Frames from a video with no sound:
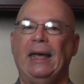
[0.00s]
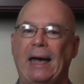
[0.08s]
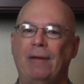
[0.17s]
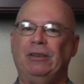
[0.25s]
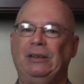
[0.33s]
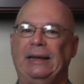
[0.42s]

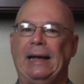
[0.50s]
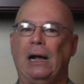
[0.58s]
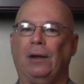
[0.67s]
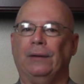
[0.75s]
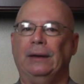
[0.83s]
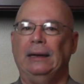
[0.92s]
heaven
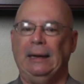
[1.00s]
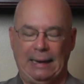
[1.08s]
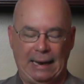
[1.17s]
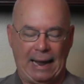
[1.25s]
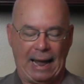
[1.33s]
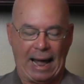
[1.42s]
down.
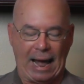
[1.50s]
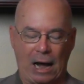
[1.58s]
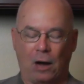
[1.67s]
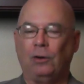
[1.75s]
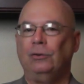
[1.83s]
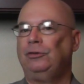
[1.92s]

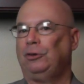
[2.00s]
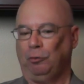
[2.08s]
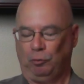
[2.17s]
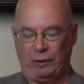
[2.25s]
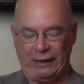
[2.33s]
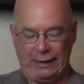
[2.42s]
How to
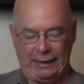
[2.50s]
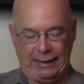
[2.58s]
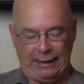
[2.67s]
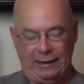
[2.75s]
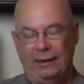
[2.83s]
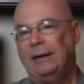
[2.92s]

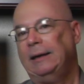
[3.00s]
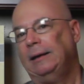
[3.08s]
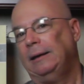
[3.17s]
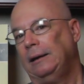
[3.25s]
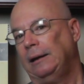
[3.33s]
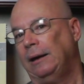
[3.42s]
read
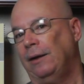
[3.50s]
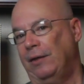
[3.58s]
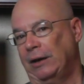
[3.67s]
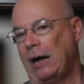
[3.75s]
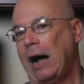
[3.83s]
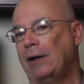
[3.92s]

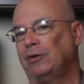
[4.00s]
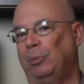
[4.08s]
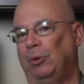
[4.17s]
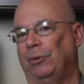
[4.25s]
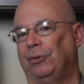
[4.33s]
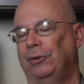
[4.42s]
the
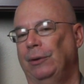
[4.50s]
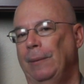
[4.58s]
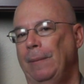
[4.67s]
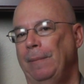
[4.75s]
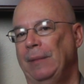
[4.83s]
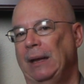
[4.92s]
Gospels.
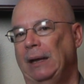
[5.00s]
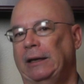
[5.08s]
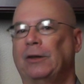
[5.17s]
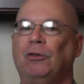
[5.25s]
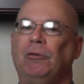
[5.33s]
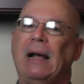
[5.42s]

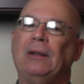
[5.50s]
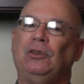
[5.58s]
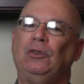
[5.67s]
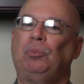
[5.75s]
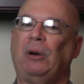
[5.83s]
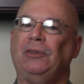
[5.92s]
Now, throughout
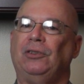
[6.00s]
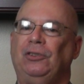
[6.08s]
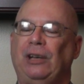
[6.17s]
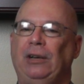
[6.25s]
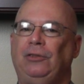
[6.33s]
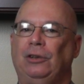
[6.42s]
this
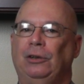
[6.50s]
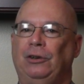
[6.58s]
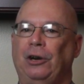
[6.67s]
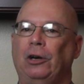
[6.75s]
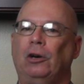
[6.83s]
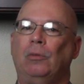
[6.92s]
presentation,
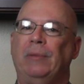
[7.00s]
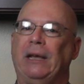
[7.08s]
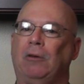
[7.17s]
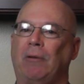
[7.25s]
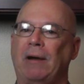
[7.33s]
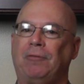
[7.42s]
Darrell will
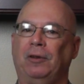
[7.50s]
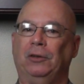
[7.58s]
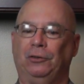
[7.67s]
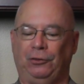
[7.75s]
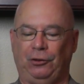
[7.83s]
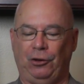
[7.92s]
make
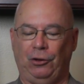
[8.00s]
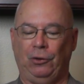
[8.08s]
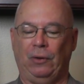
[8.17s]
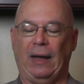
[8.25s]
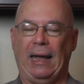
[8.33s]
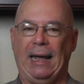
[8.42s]
reference
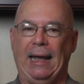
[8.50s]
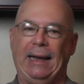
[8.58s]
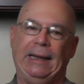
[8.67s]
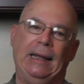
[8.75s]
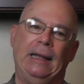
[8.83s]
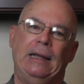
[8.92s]
to
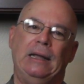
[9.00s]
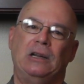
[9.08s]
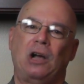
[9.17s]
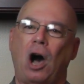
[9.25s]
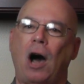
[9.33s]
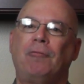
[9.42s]
a
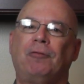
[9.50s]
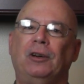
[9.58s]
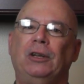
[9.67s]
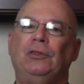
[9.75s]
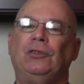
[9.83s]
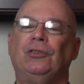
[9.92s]

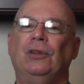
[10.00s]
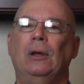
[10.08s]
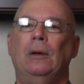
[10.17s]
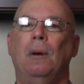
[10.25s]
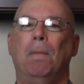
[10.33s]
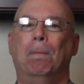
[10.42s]
conference
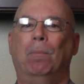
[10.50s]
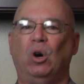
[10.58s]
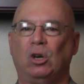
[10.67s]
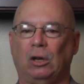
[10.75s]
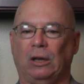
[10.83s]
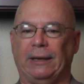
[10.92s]

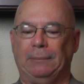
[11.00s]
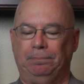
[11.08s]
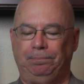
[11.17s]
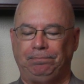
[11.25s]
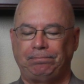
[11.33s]
booklet